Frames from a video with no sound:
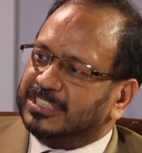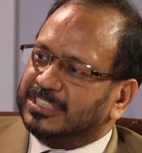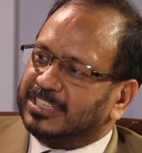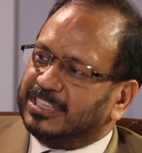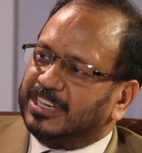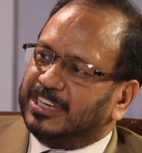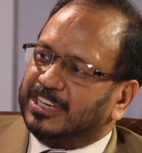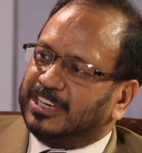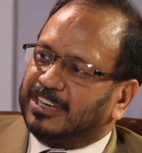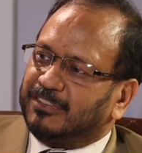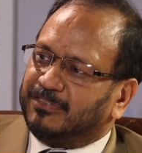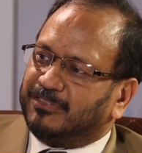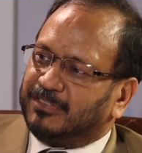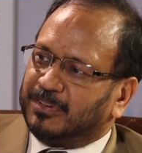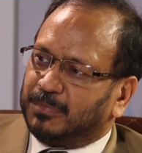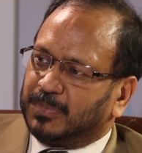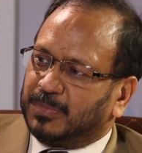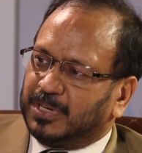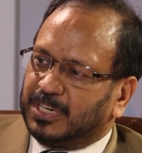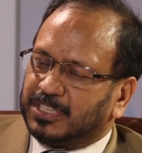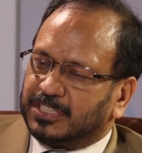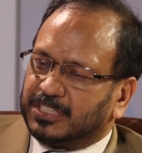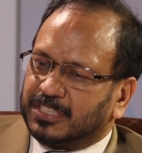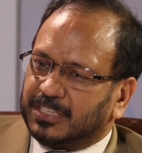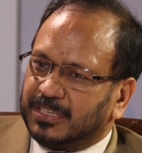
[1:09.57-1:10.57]
is in atrial
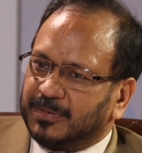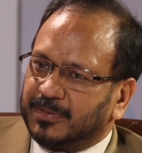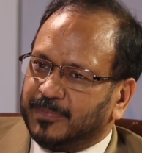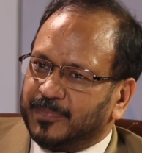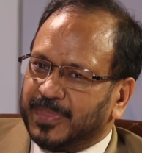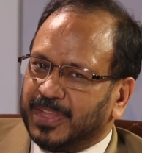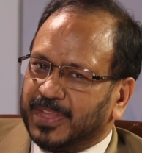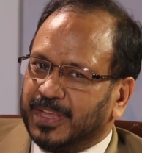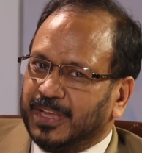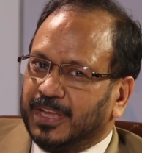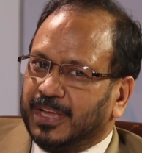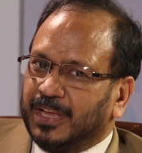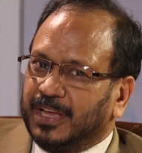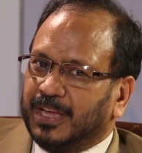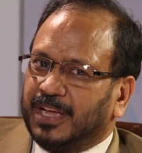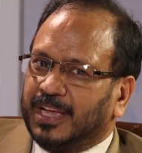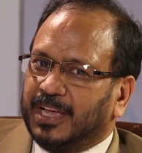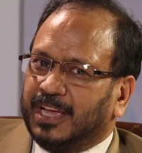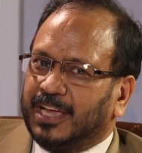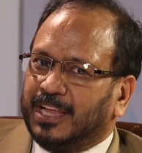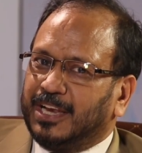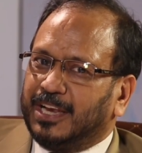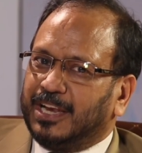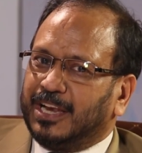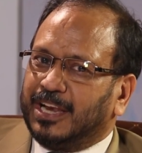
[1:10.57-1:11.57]
fibrillation,
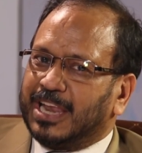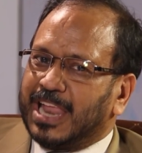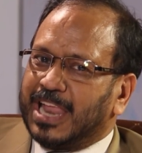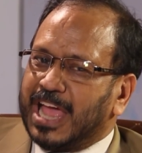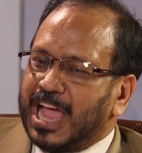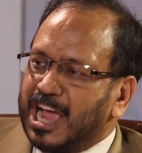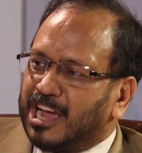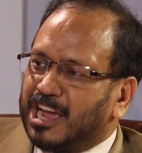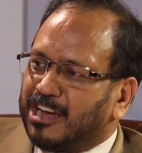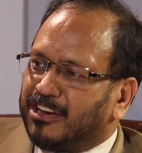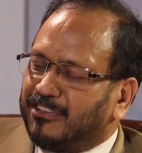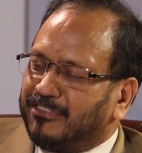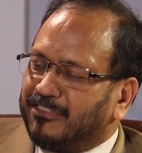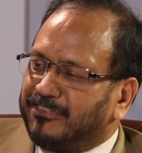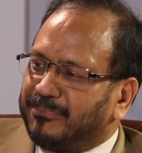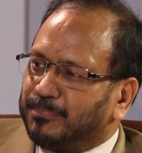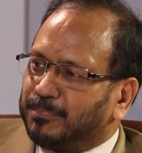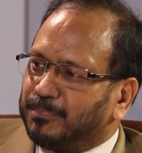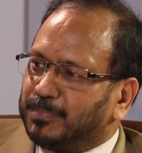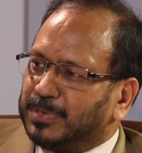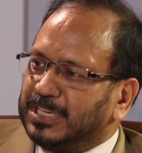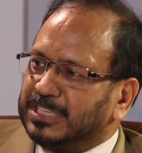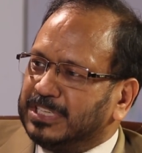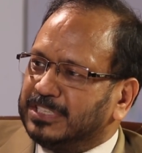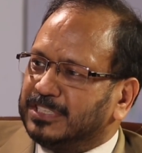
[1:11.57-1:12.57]
and lack of
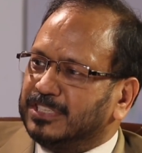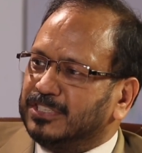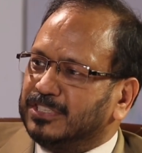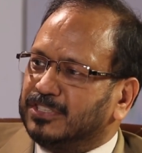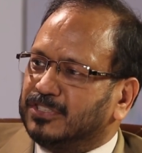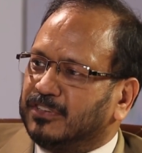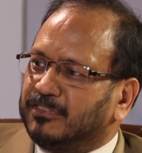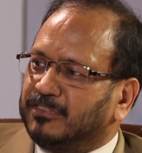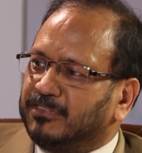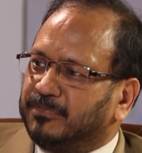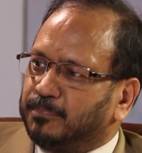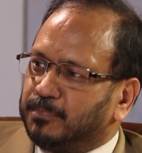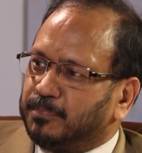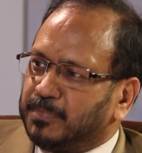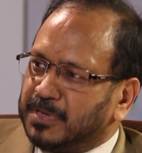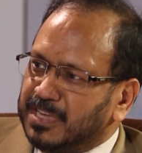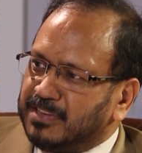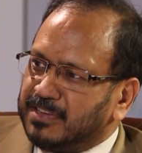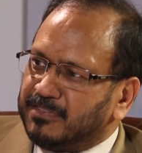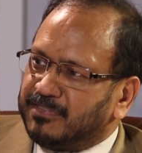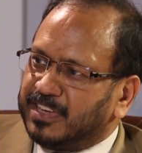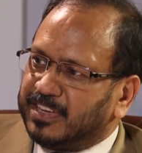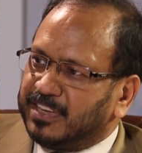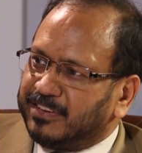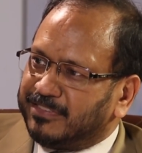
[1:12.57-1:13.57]
presence of
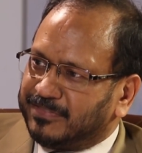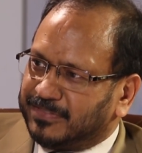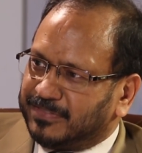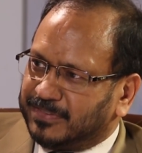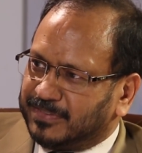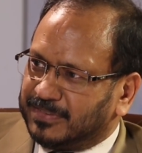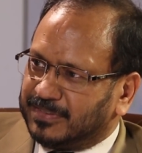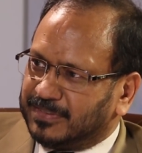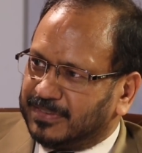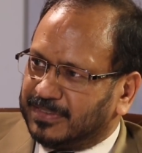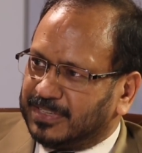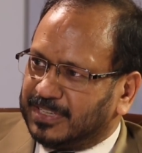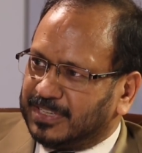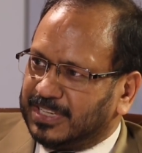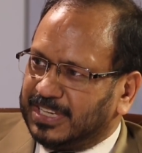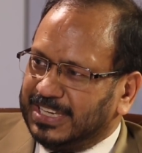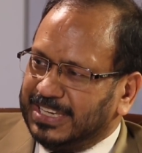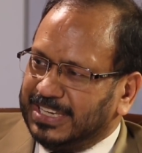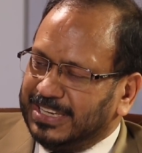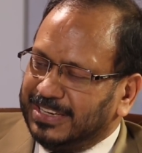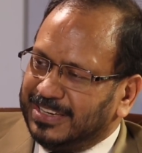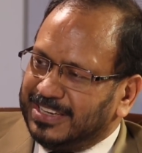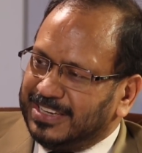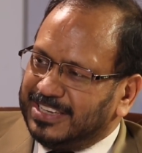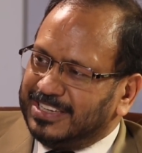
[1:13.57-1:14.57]
P wave
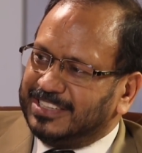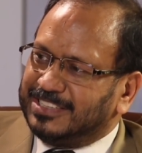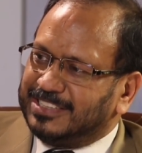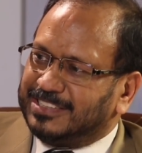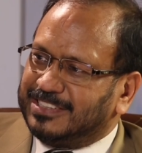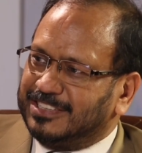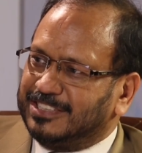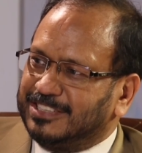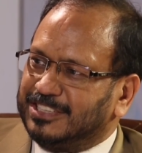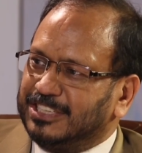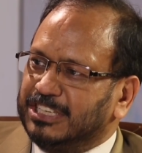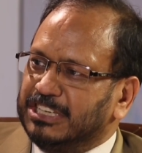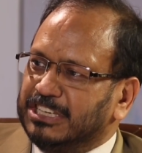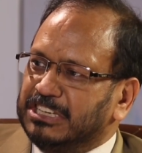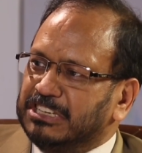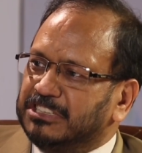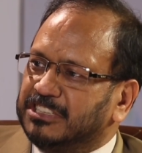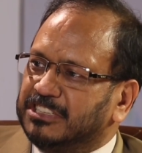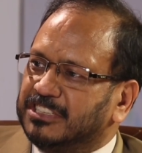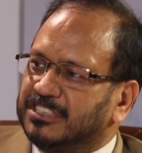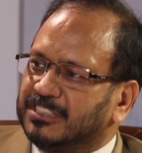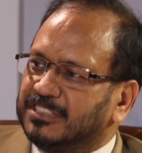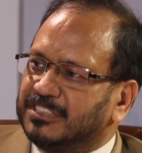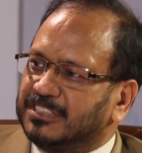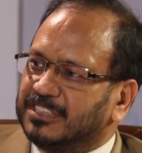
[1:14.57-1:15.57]
in E C G
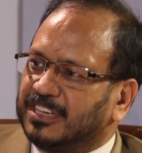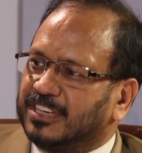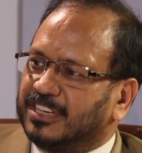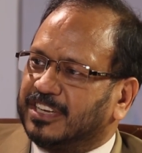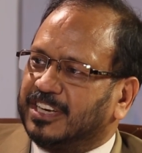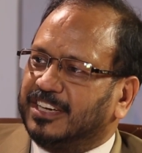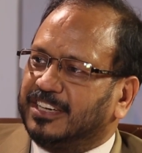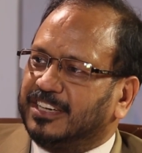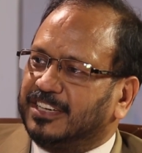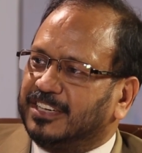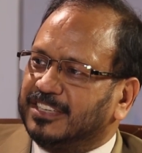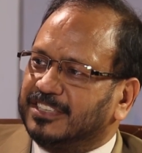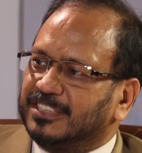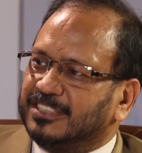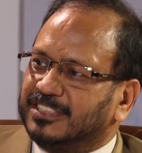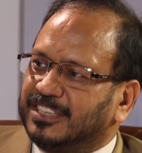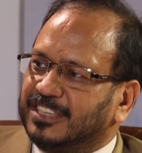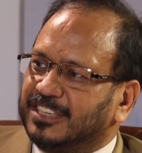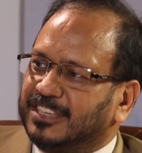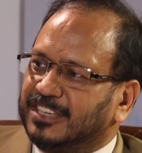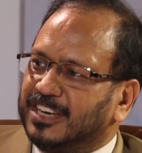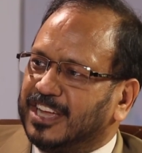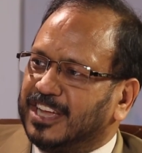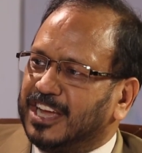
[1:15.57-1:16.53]
is characteristic